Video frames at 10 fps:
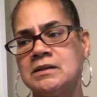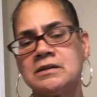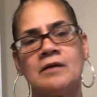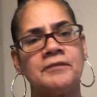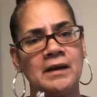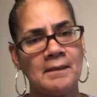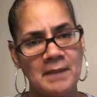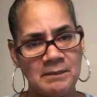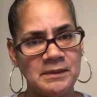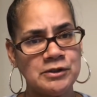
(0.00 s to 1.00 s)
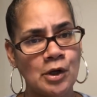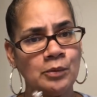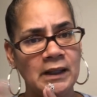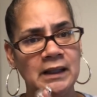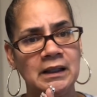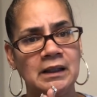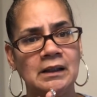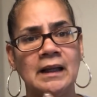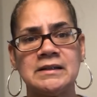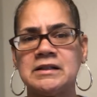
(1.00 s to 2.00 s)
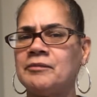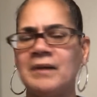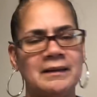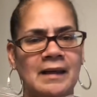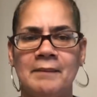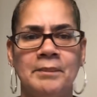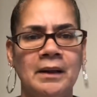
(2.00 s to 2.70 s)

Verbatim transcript: stuff that I might be donating, like stuff like that.